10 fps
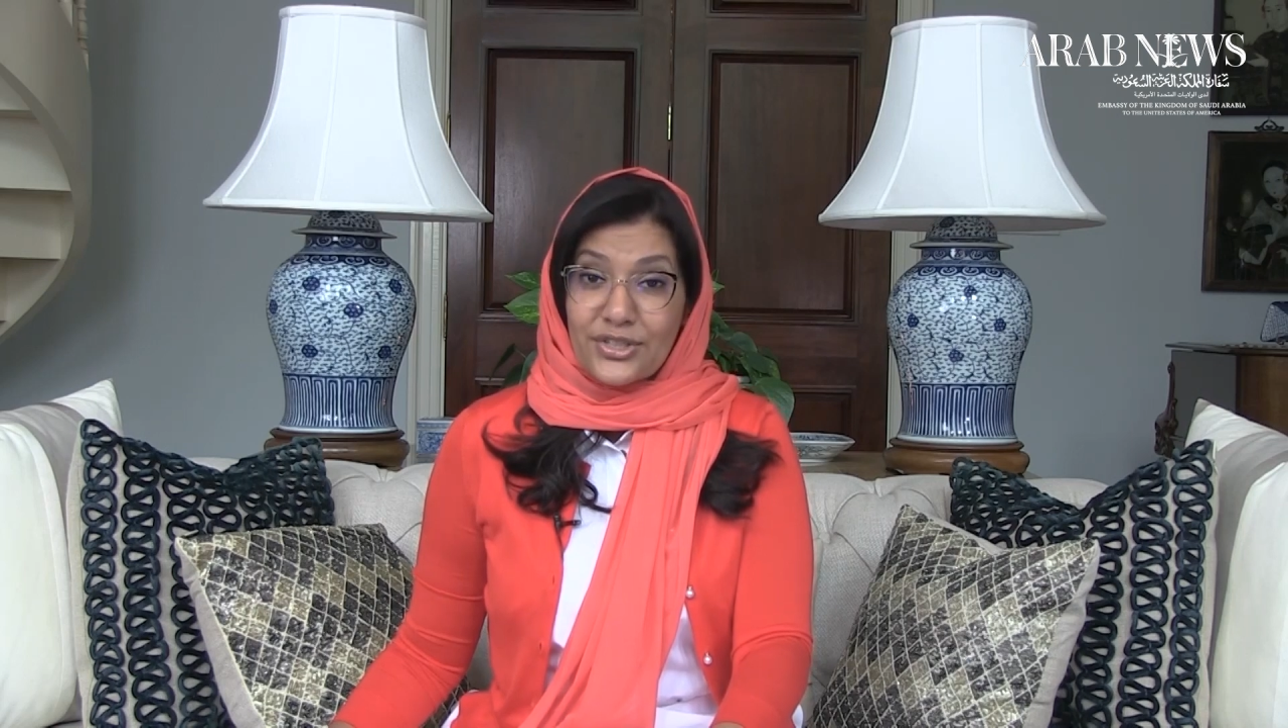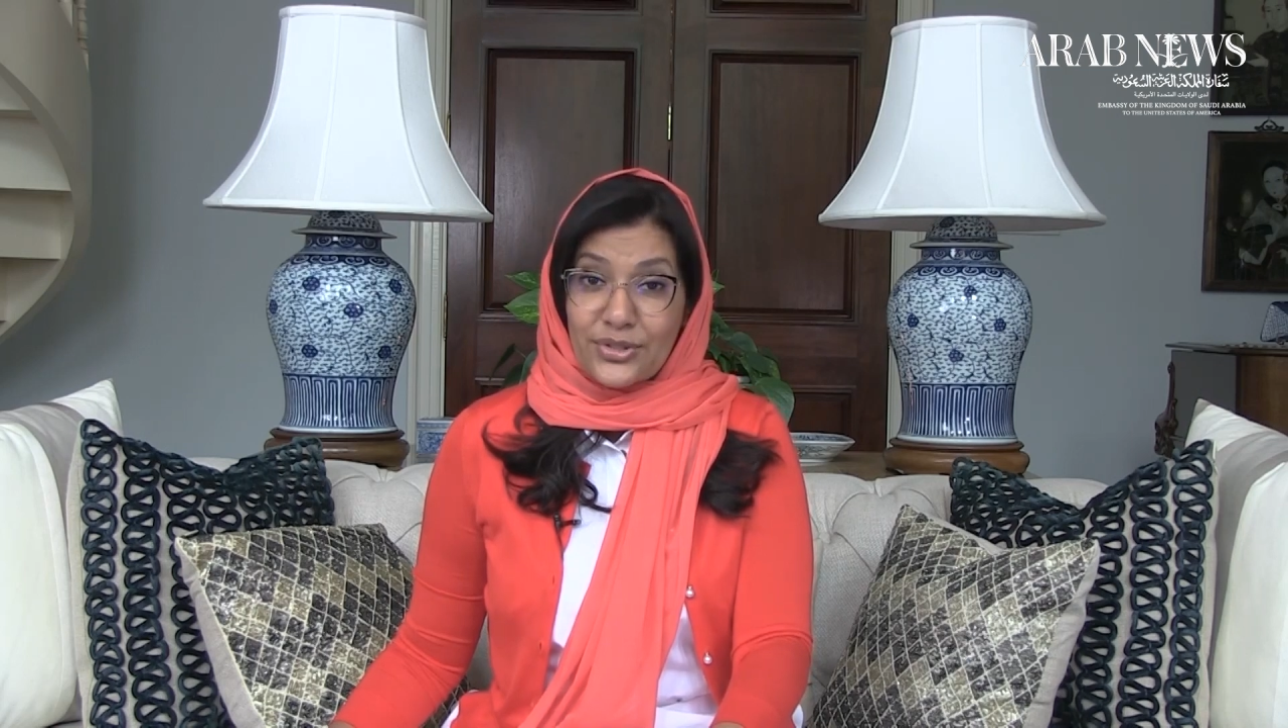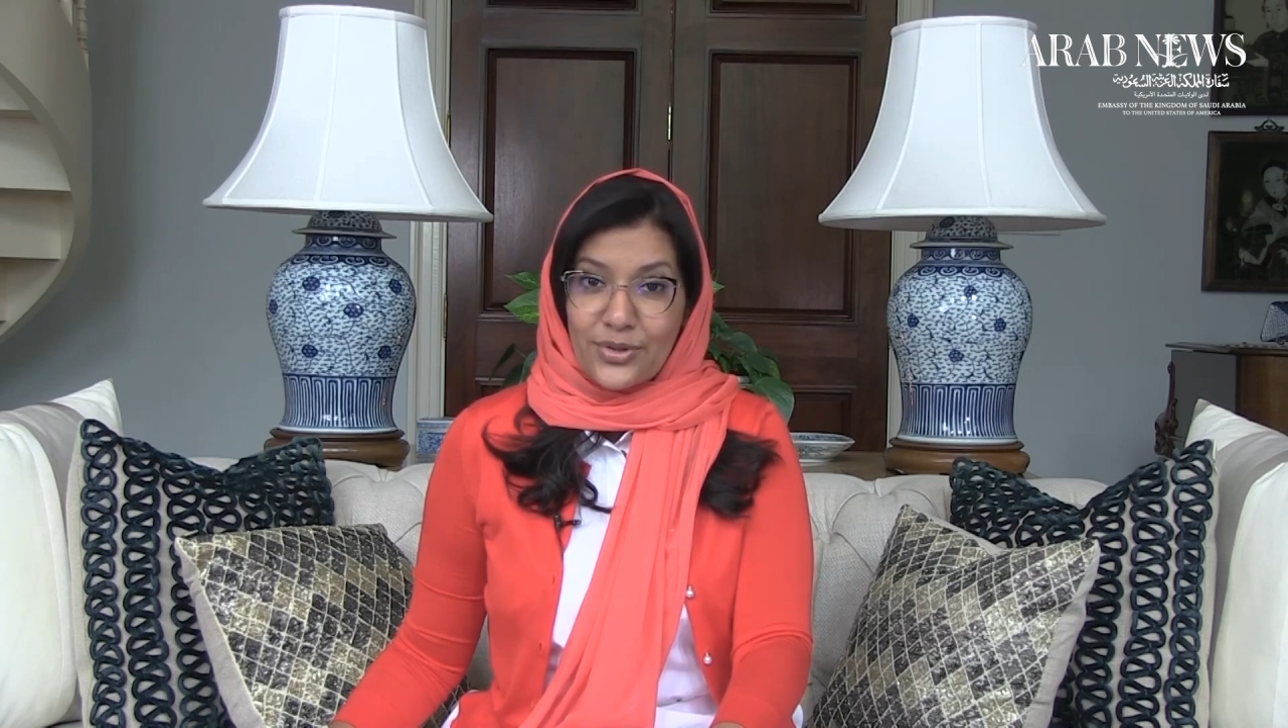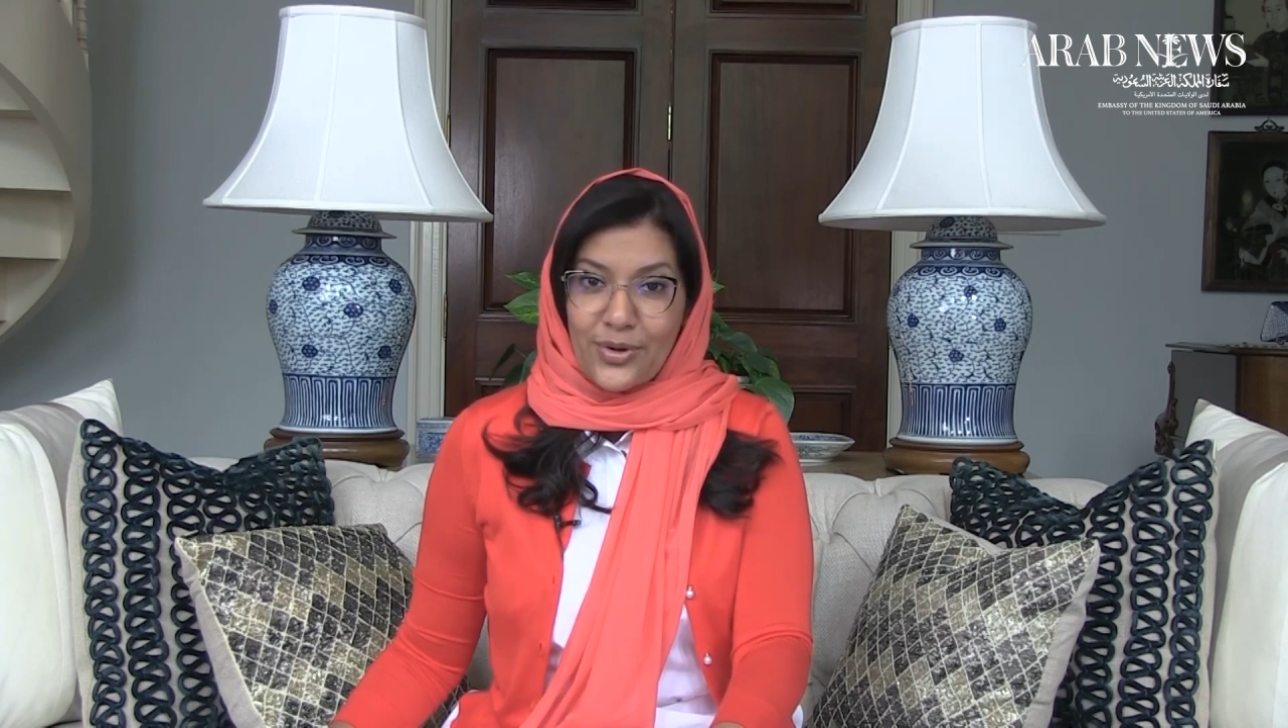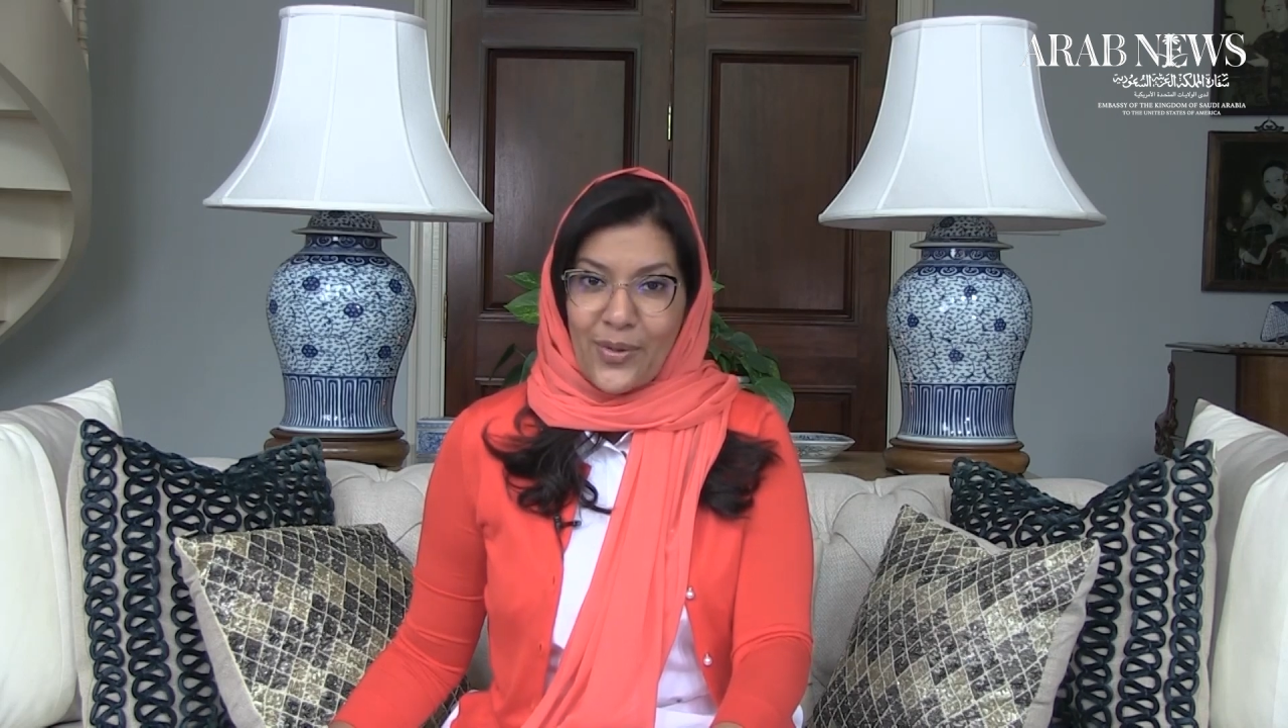are
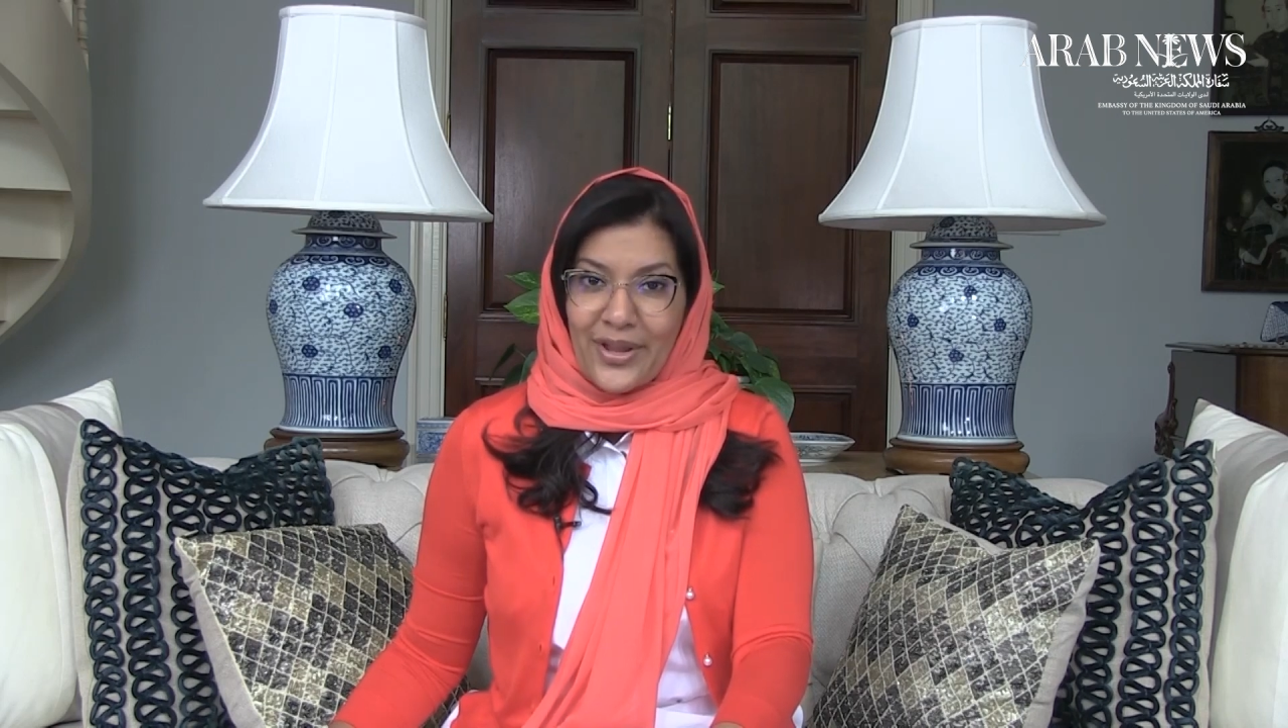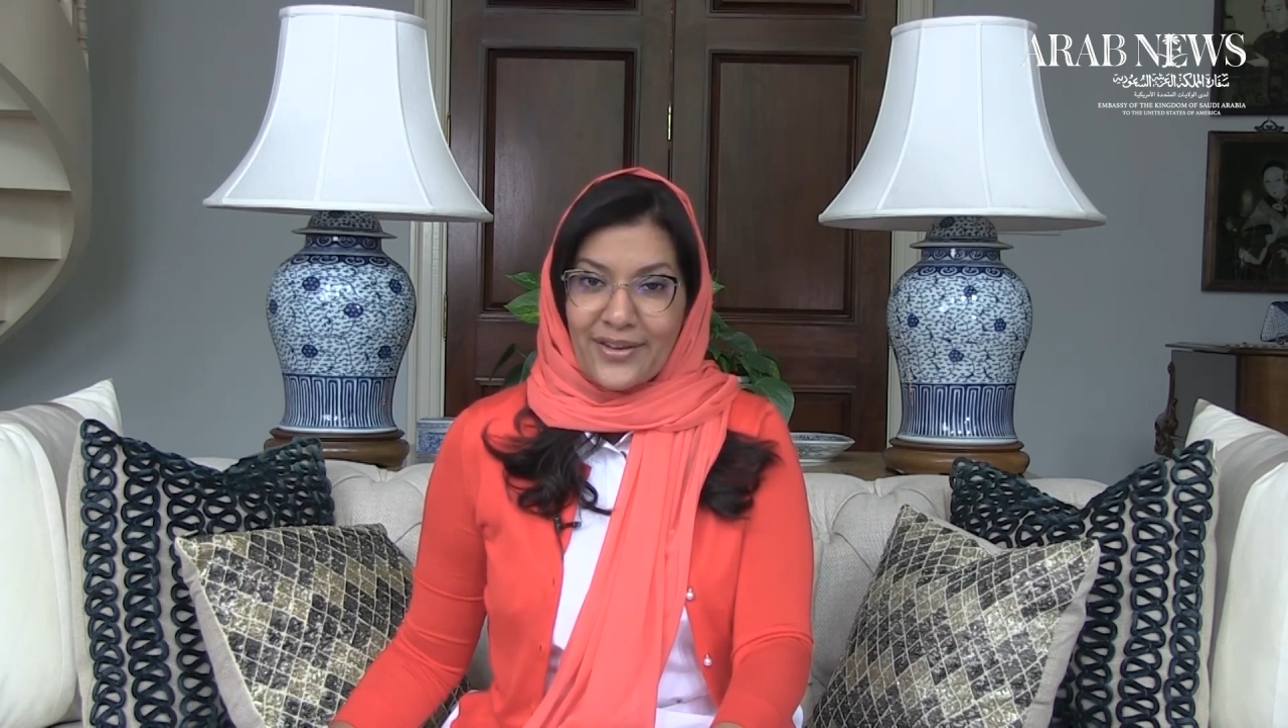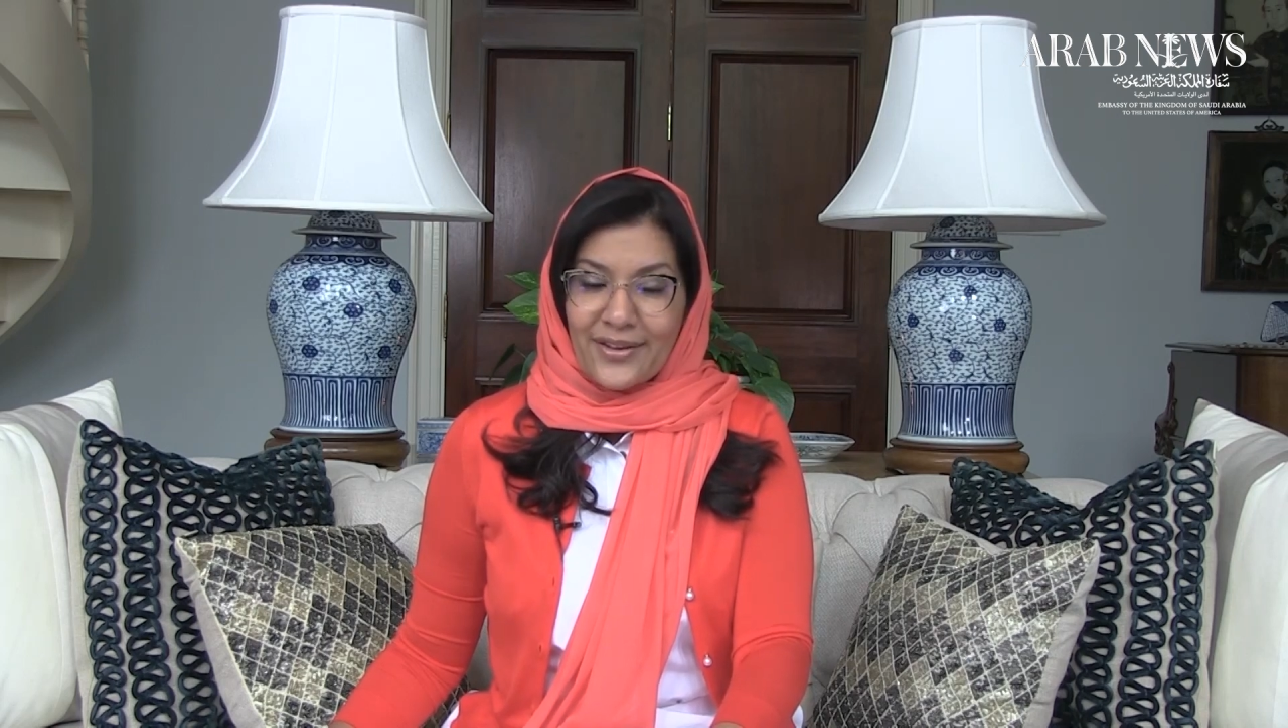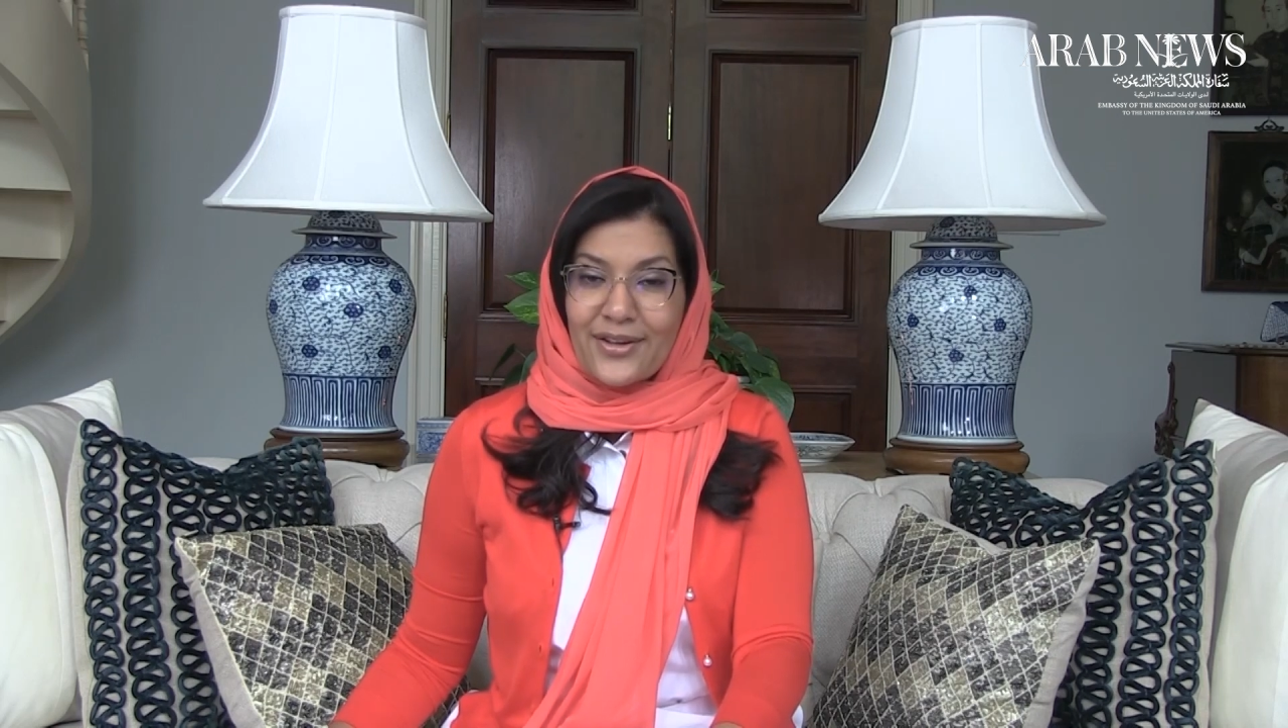growing,